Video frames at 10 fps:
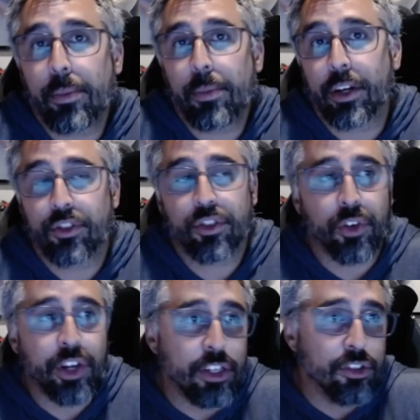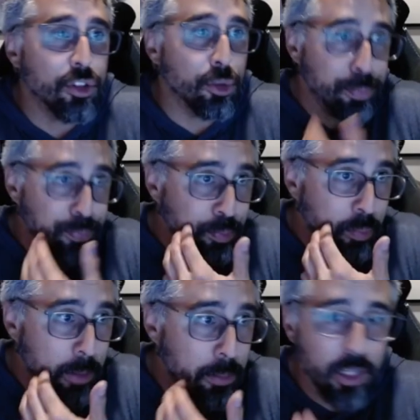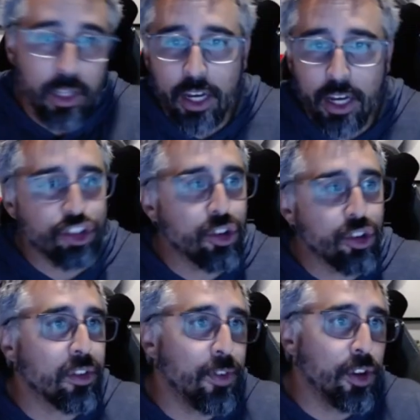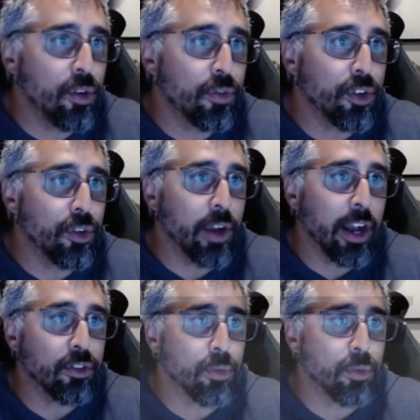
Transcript: a bigger screen too, but I'm going to show this video for you guys